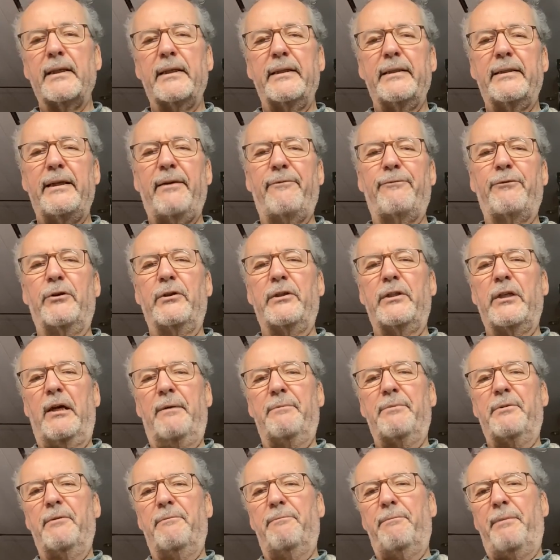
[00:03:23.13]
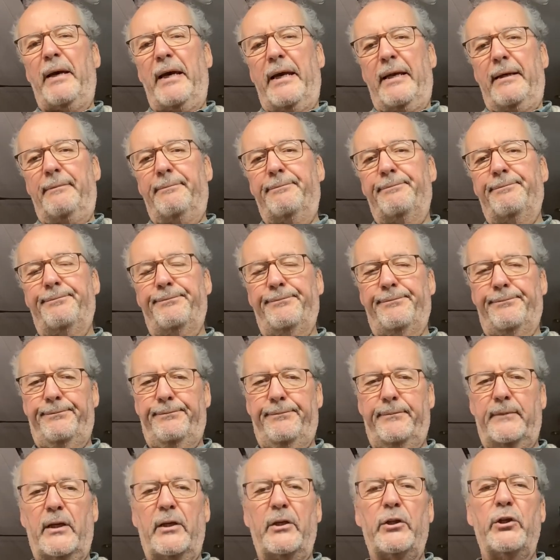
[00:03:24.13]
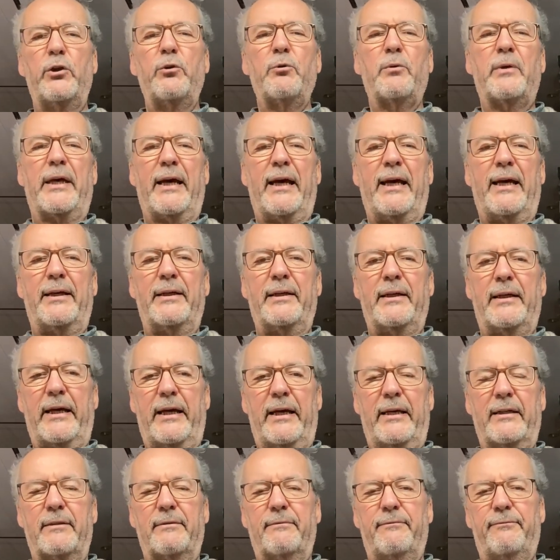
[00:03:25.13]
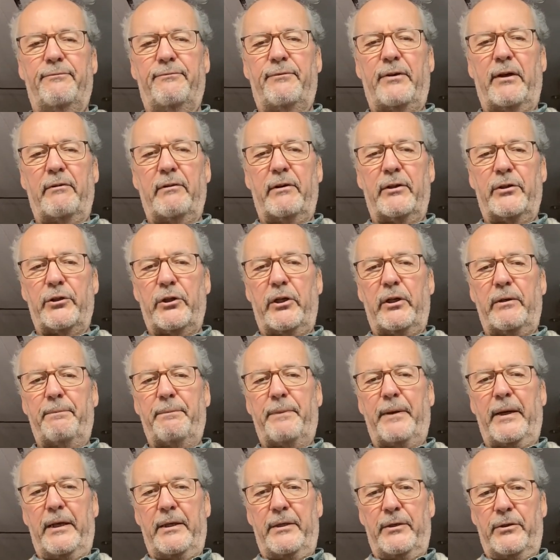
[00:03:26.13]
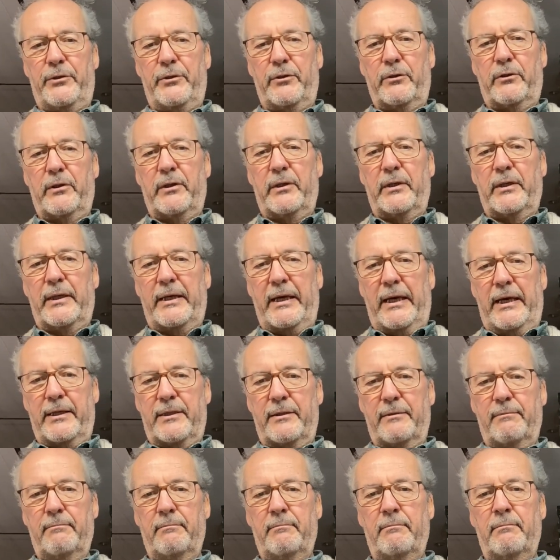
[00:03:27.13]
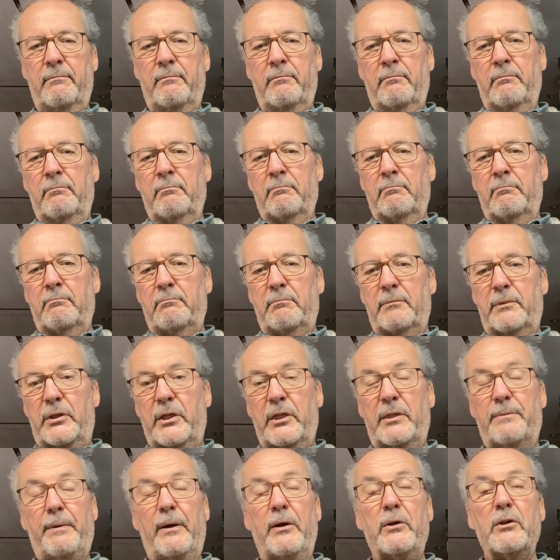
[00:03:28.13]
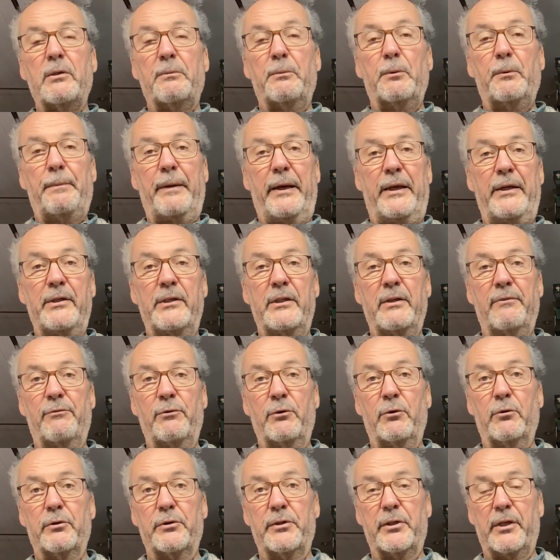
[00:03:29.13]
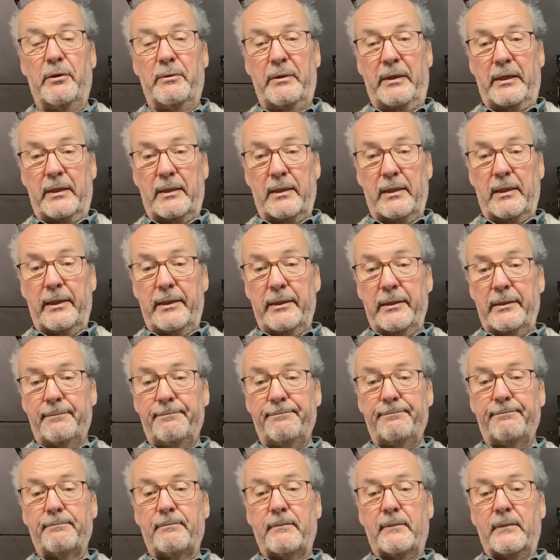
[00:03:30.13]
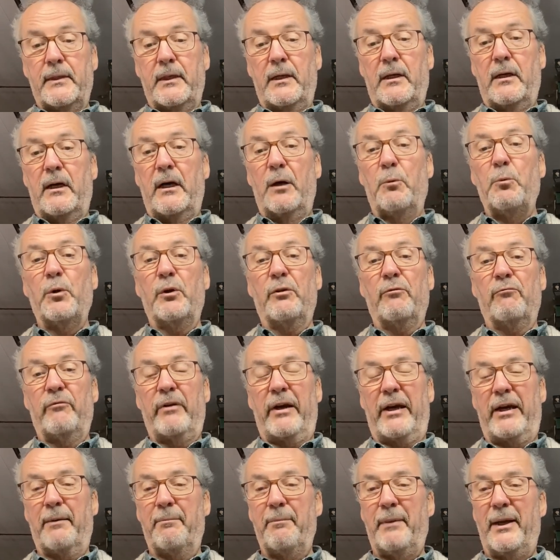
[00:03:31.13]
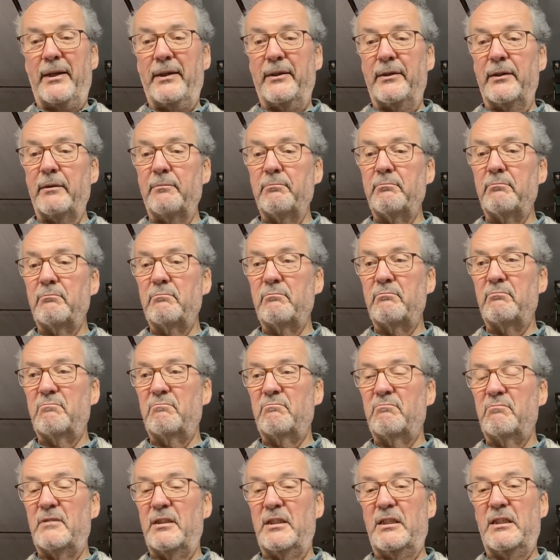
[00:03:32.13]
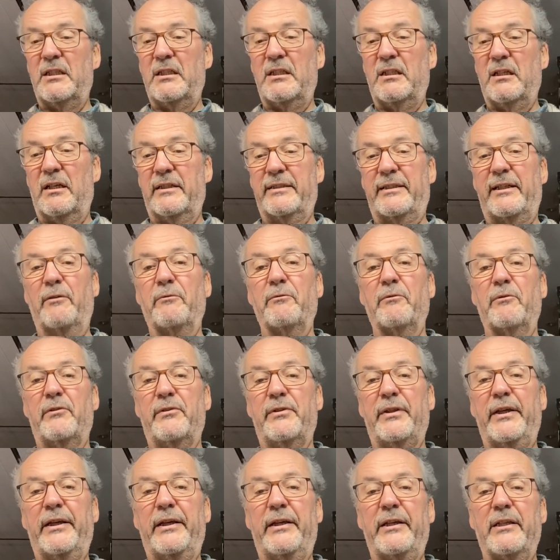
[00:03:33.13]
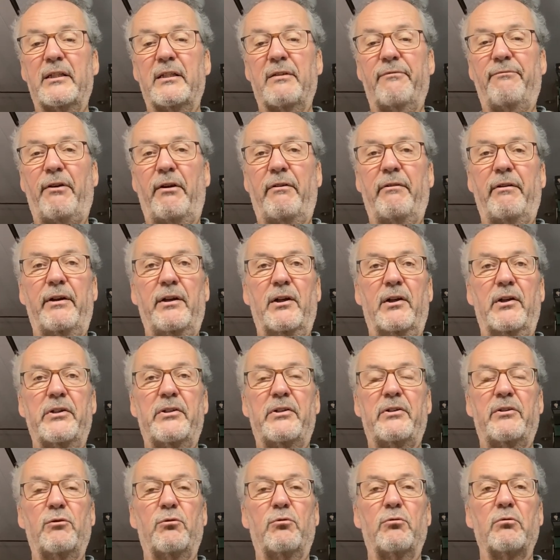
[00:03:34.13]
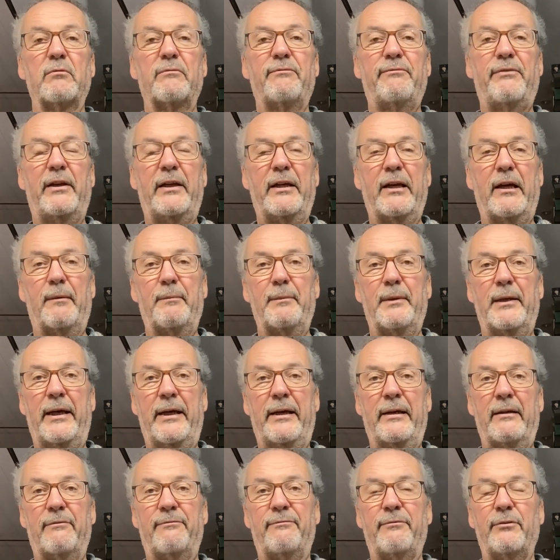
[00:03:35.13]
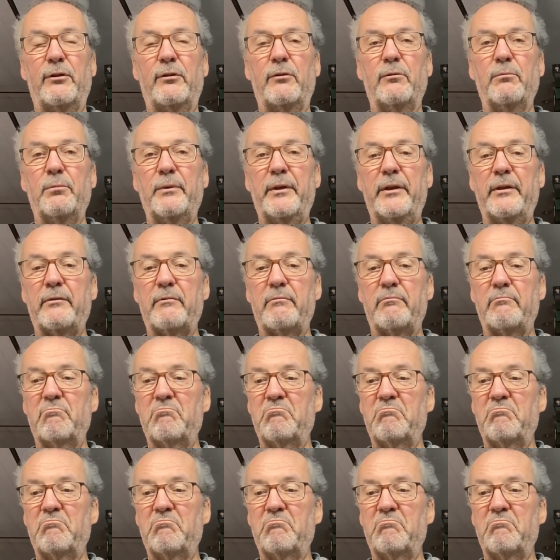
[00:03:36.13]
different types of pen, you can get very cheap pens. You can get disposable pens if you're so inclined. I wouldn't recommend them. I don't think it's a very nice thought, filling up landfill with